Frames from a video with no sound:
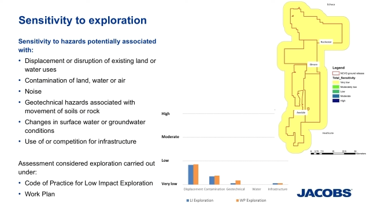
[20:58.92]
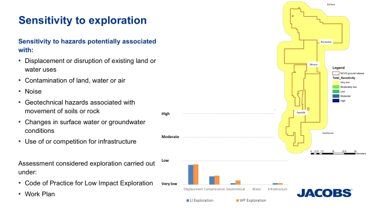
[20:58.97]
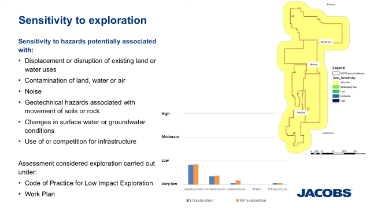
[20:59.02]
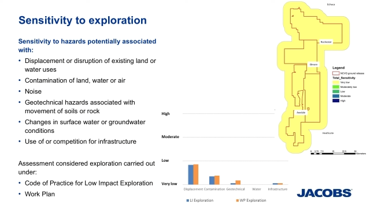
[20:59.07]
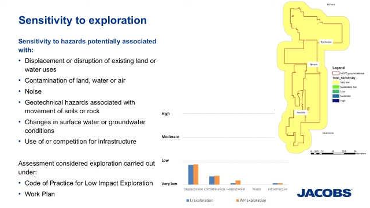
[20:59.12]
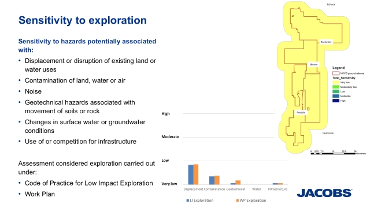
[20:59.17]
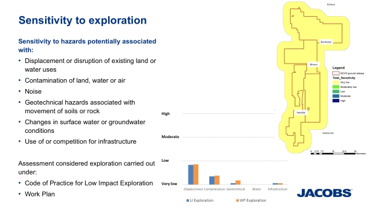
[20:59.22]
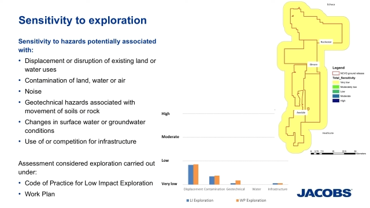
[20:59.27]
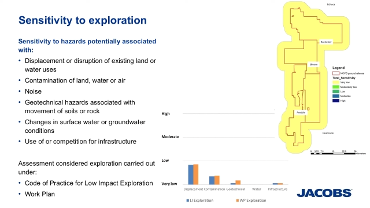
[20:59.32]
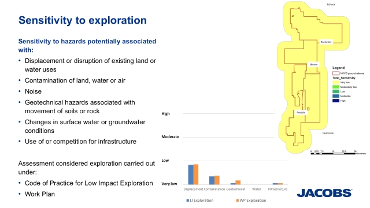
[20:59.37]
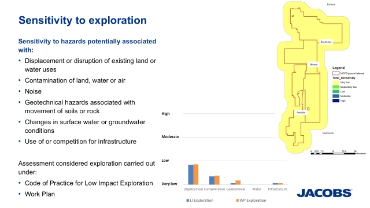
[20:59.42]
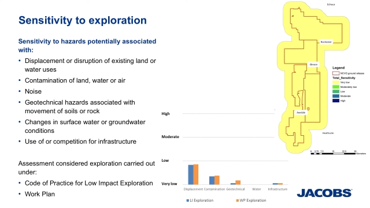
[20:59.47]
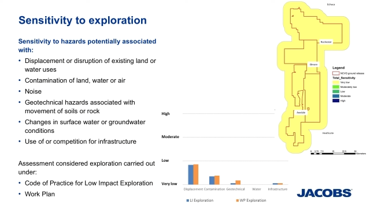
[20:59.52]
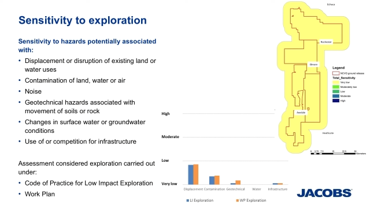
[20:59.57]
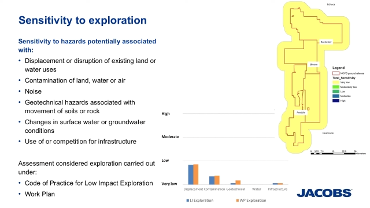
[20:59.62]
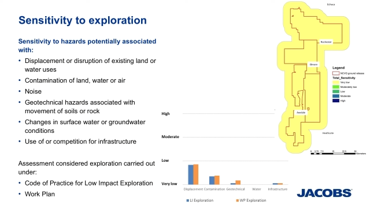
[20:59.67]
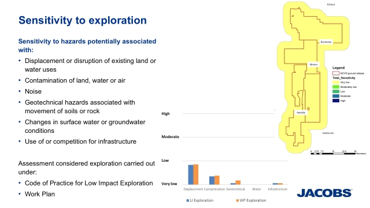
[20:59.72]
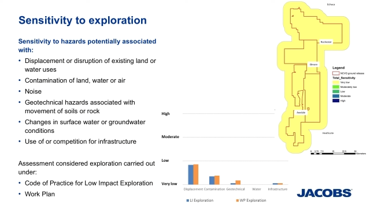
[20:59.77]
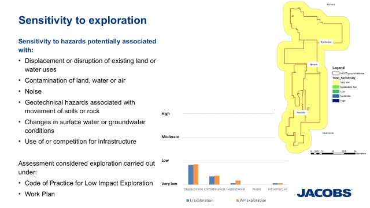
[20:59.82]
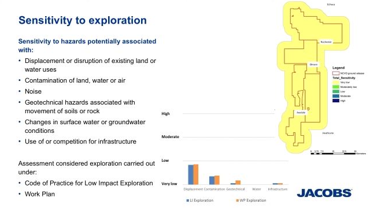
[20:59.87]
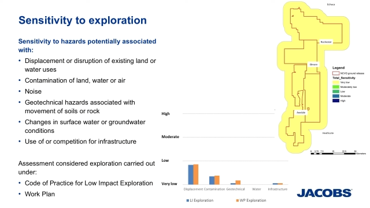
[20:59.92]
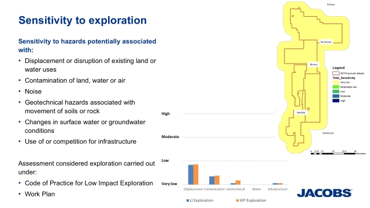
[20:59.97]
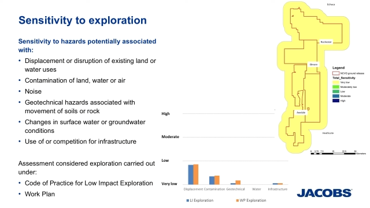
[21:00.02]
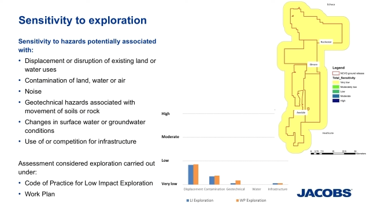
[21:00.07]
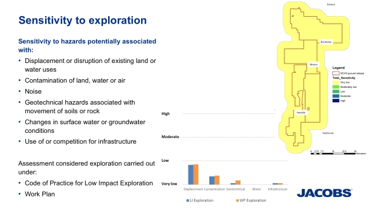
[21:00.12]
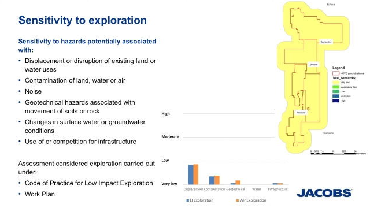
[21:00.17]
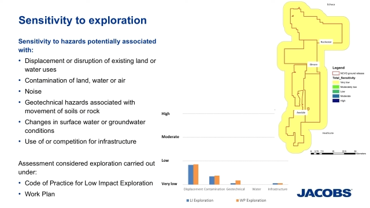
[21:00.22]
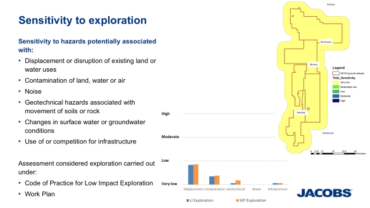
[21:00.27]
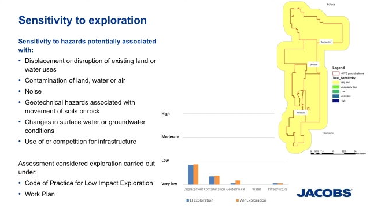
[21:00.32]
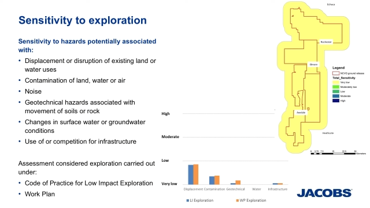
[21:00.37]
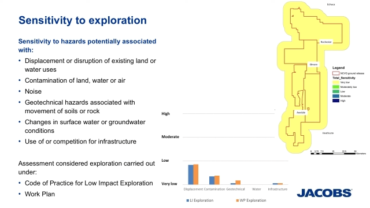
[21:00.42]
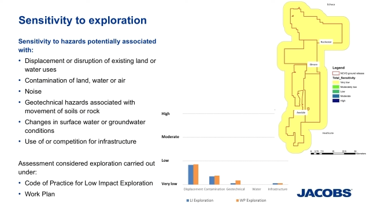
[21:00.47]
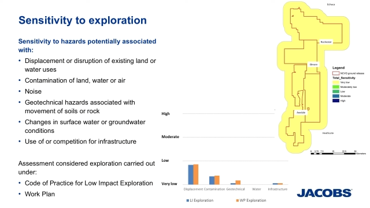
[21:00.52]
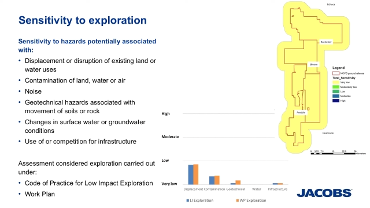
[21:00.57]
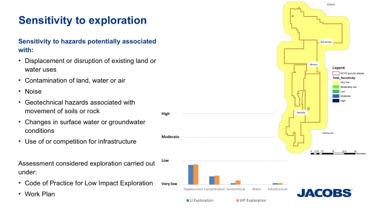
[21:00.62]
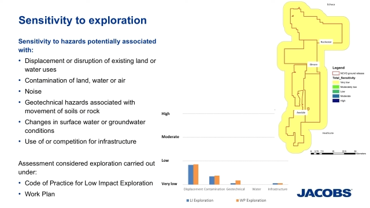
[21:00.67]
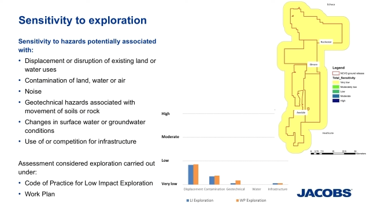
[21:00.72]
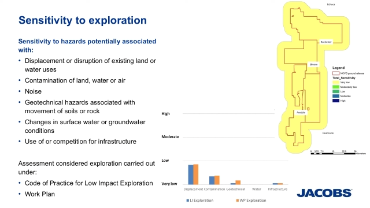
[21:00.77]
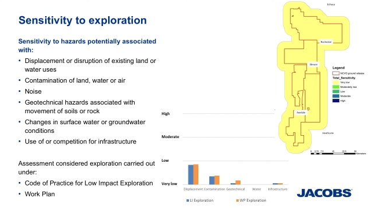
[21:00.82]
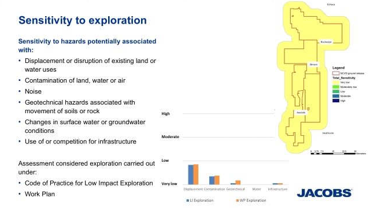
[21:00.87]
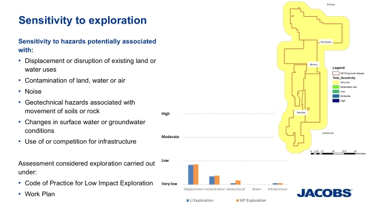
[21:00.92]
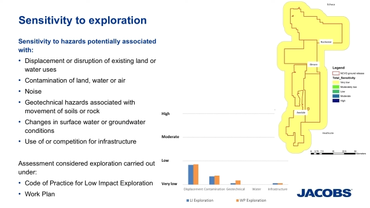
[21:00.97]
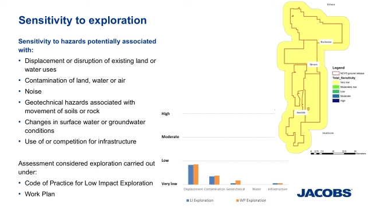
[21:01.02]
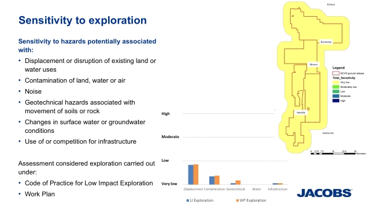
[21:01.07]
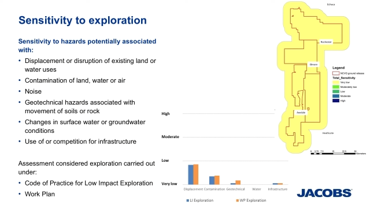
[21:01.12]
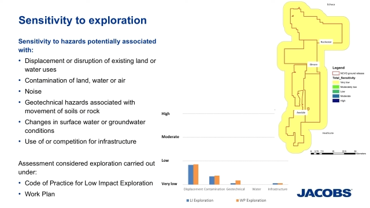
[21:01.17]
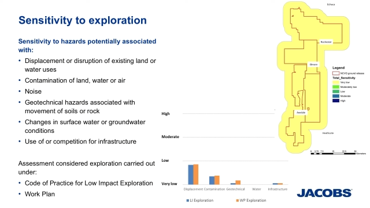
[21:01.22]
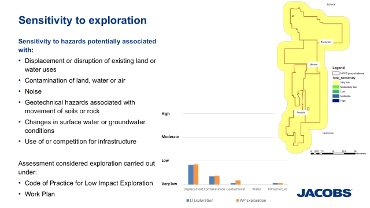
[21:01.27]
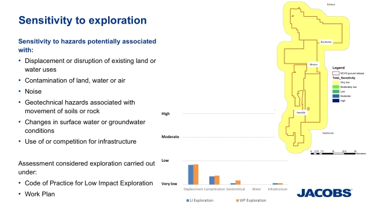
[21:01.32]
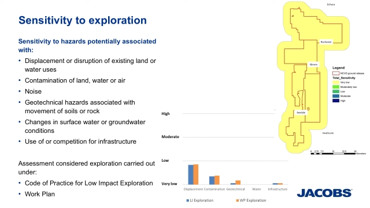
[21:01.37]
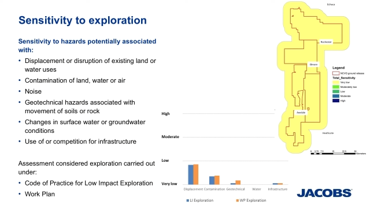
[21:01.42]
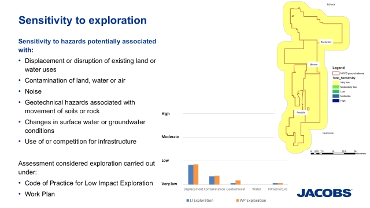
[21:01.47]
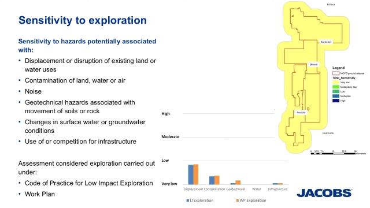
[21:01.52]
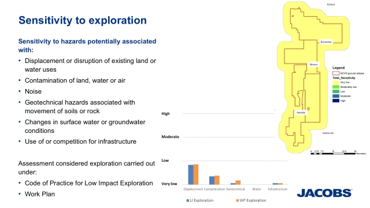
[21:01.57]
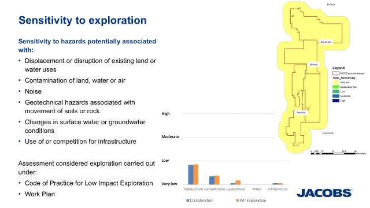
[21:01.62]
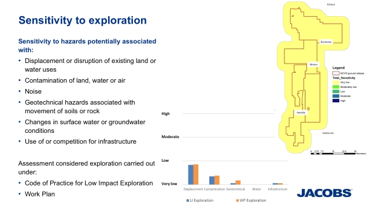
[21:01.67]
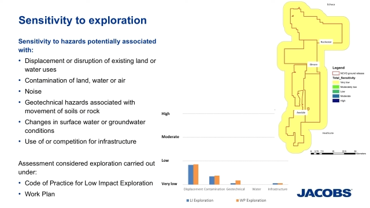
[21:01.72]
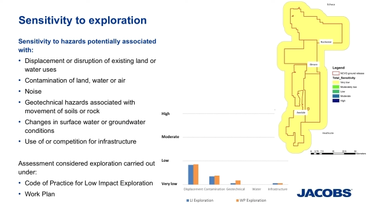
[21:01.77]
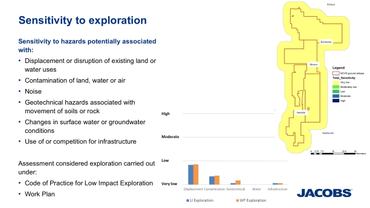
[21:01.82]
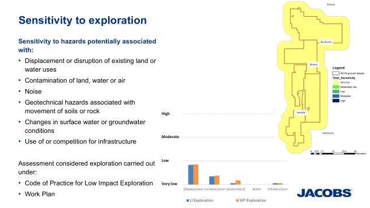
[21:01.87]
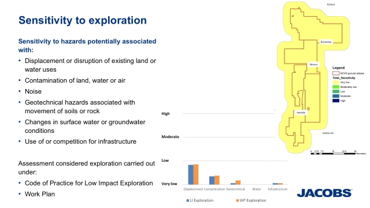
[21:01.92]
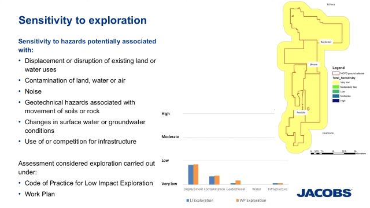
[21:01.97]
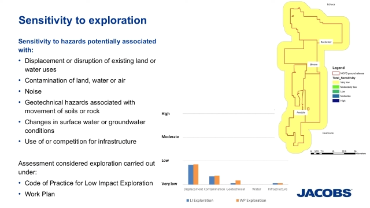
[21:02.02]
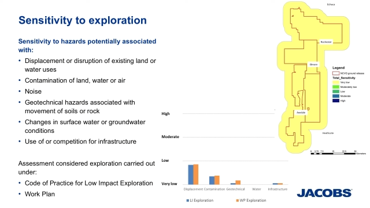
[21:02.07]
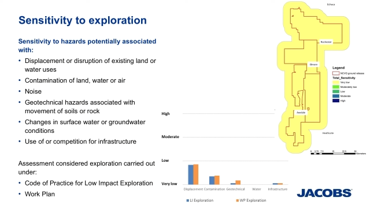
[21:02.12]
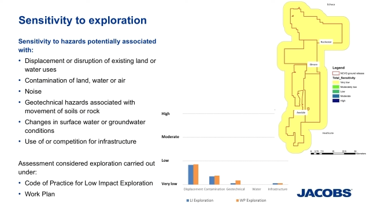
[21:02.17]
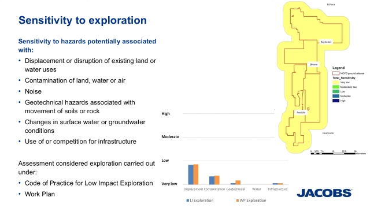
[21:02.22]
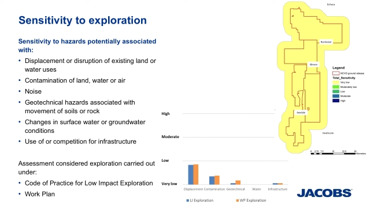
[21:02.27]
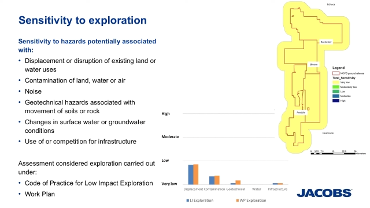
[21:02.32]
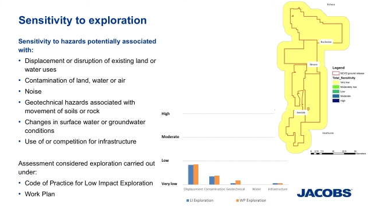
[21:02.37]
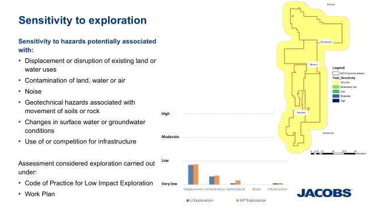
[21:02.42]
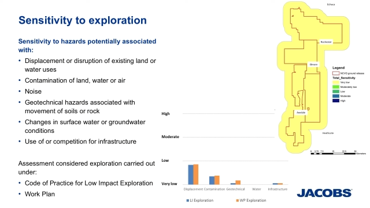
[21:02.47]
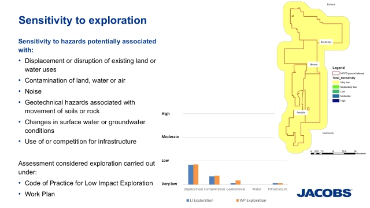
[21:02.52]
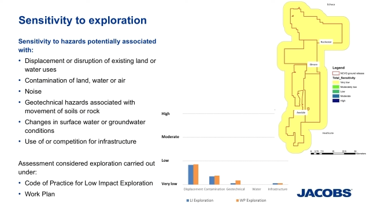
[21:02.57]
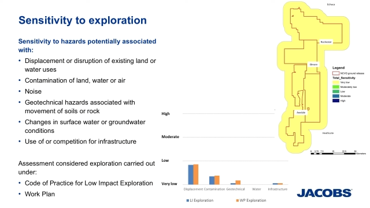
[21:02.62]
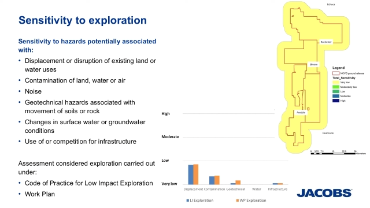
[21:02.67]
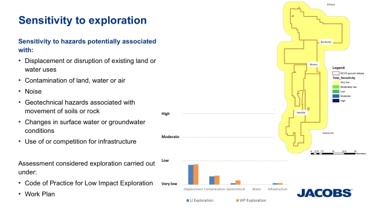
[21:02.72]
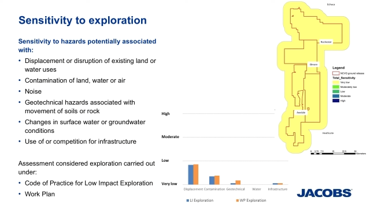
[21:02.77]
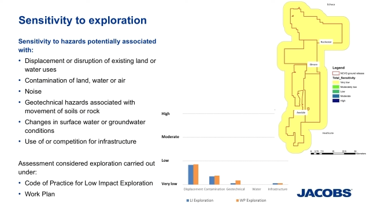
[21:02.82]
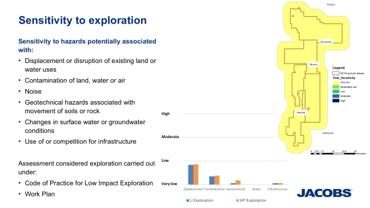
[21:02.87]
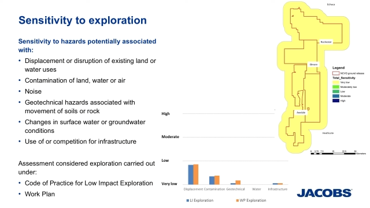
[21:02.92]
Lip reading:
(no speaker visible)